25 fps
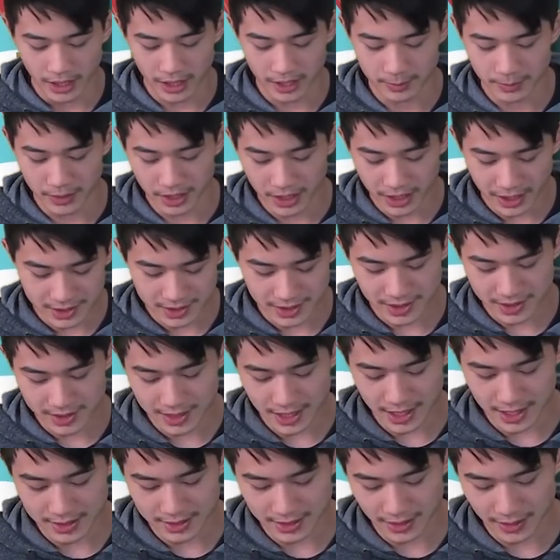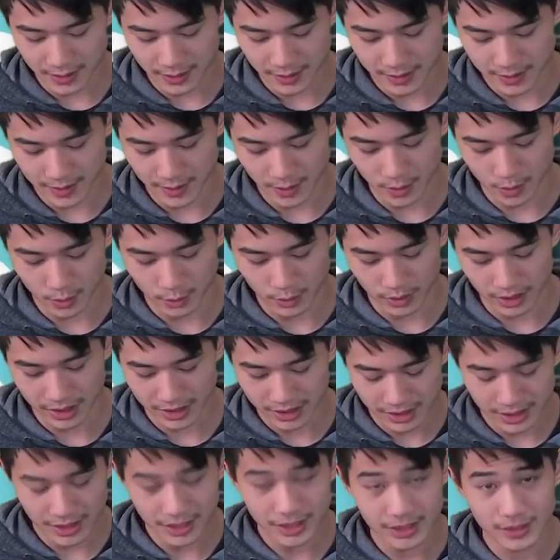And because this deck cycles so
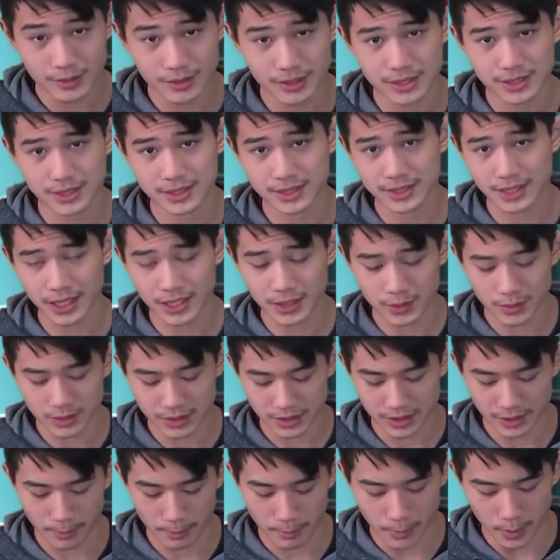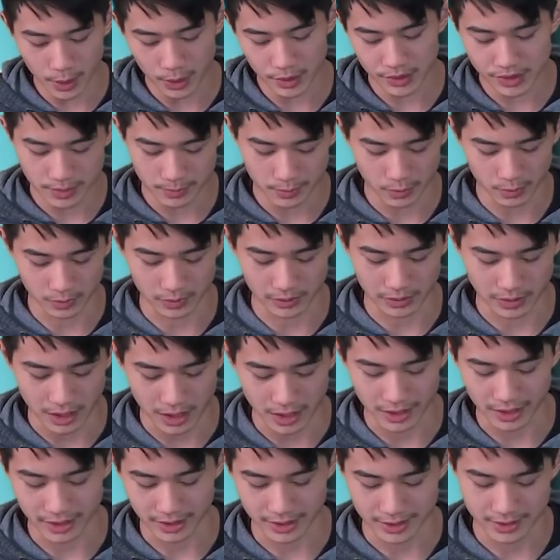quickly, you can cycle to multiple
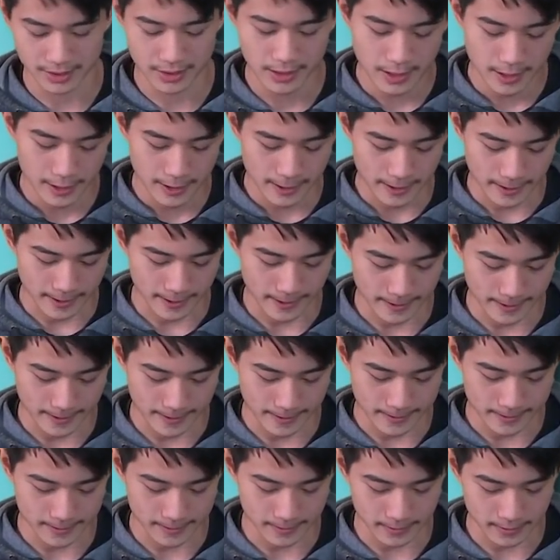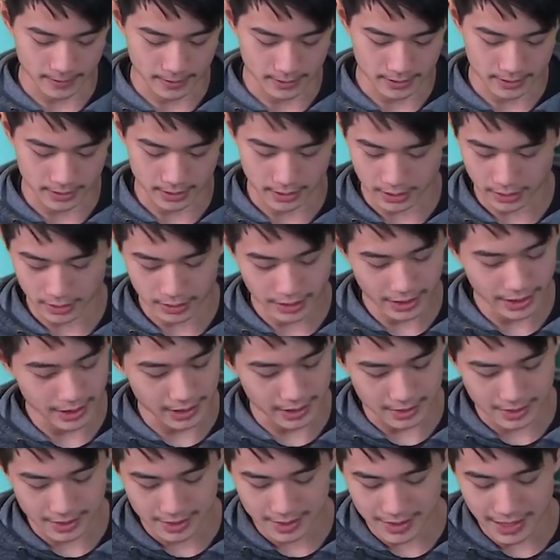logs. So you can see here, I
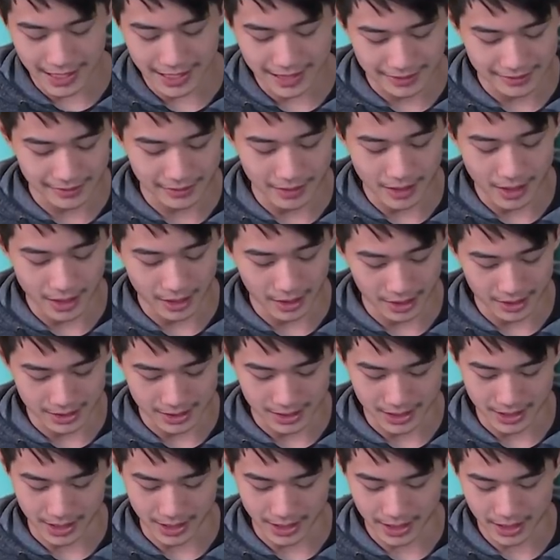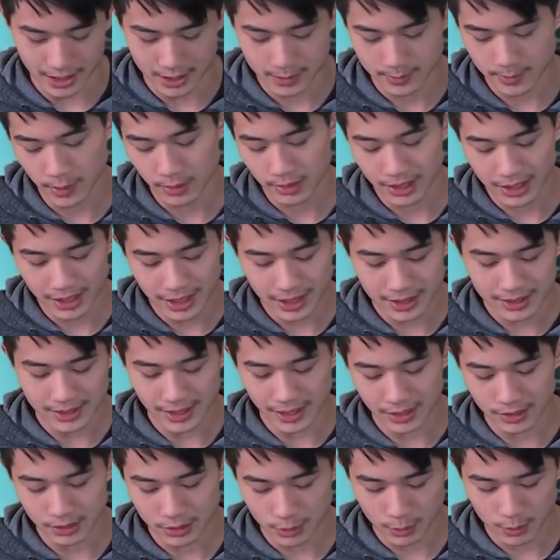get a second log onto that Expo. He does
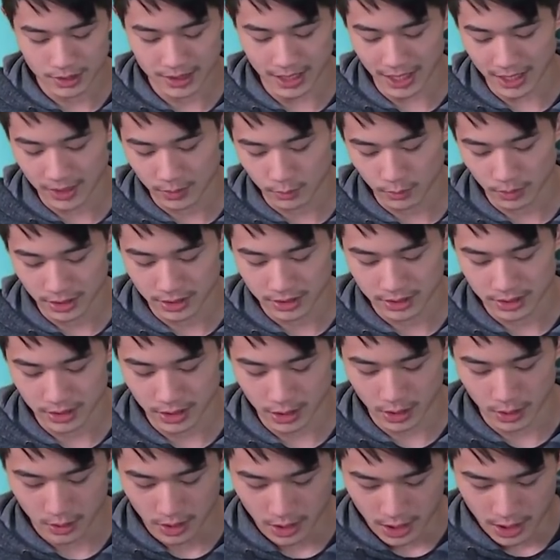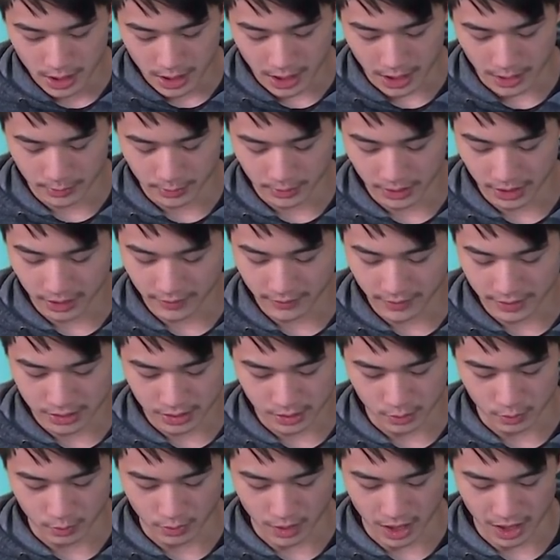cycle to a second one, so I believe I
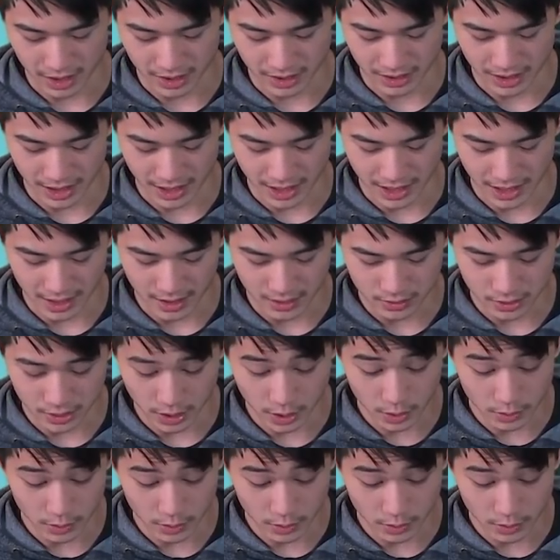just rocket that out.